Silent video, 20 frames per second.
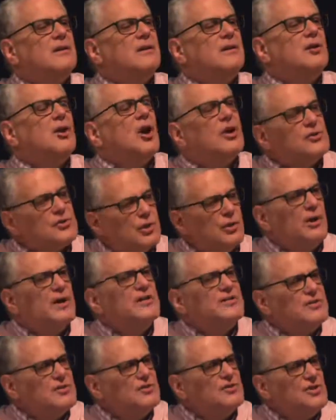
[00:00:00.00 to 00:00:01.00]
God's
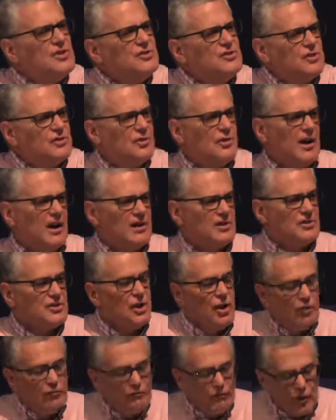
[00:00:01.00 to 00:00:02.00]
grace in Jesus Christ.
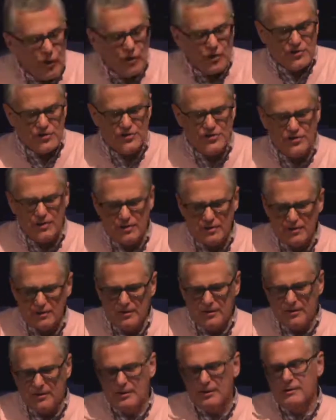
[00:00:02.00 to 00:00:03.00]
First,
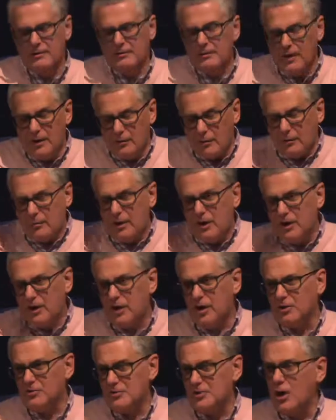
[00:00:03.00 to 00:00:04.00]
well, we break
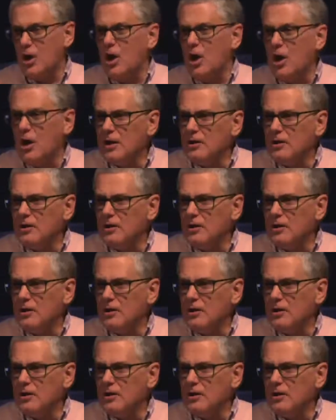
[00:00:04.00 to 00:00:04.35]
God's law.